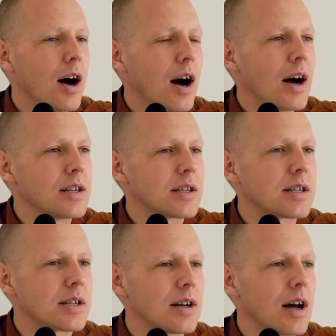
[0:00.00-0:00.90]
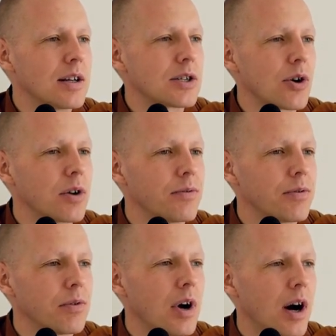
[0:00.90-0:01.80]
I just, I sort
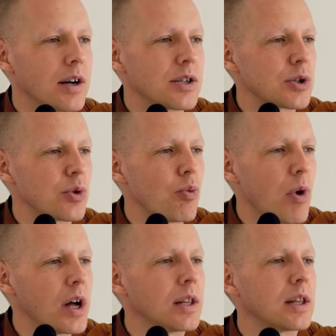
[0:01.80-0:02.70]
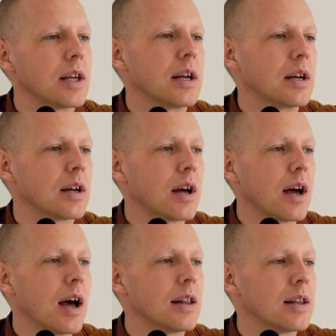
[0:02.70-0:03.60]
of, I just do one thing
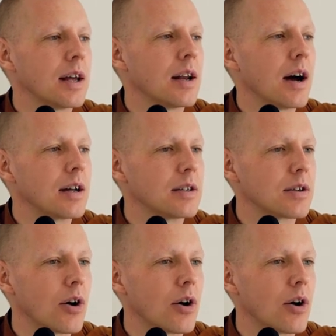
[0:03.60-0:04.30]
and then I,